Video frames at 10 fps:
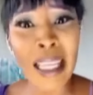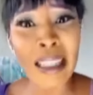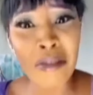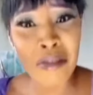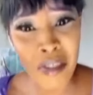
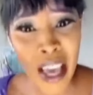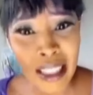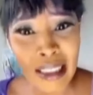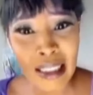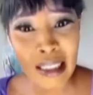
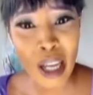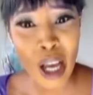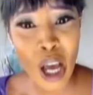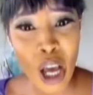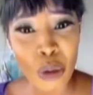effect
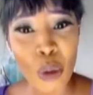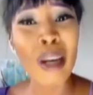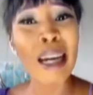to